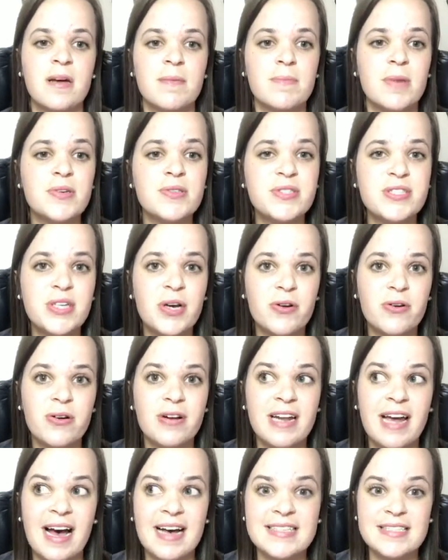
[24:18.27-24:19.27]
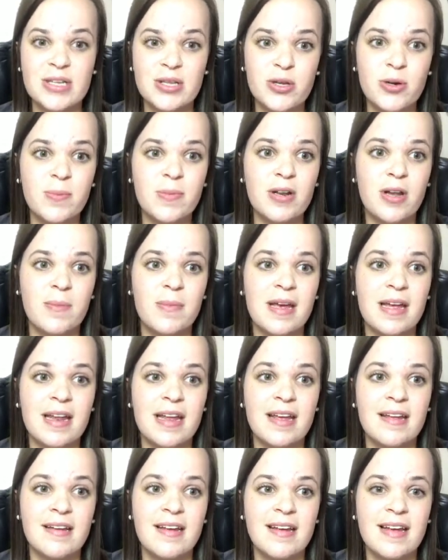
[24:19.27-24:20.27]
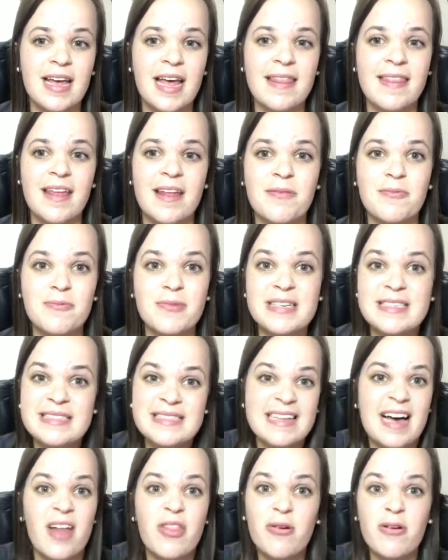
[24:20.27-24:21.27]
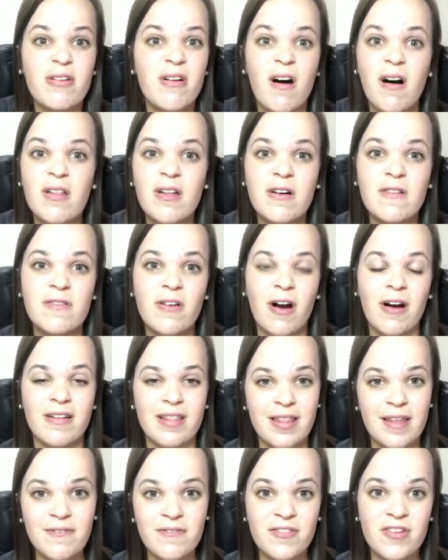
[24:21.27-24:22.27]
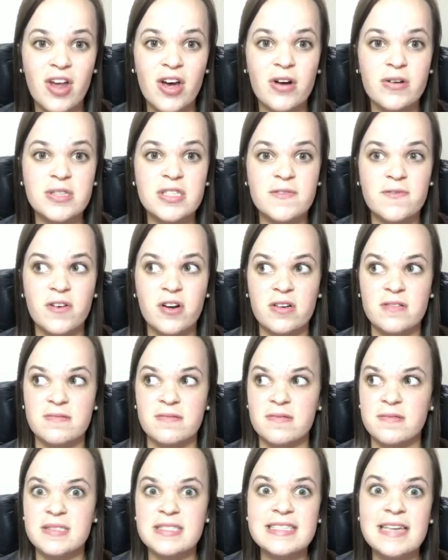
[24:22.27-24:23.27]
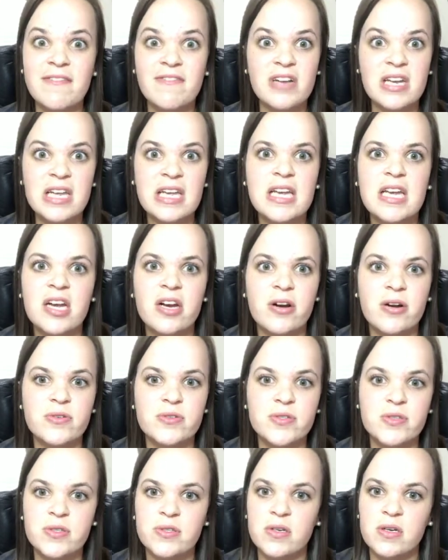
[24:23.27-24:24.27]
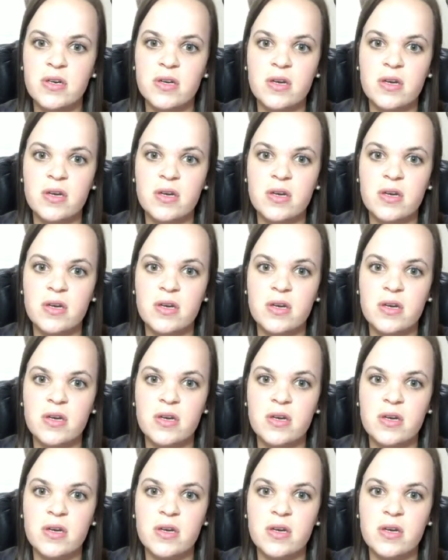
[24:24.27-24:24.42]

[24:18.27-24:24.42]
Most deodorant has aluminum in it, and then we slather it all over our lymph nodes for 70 years.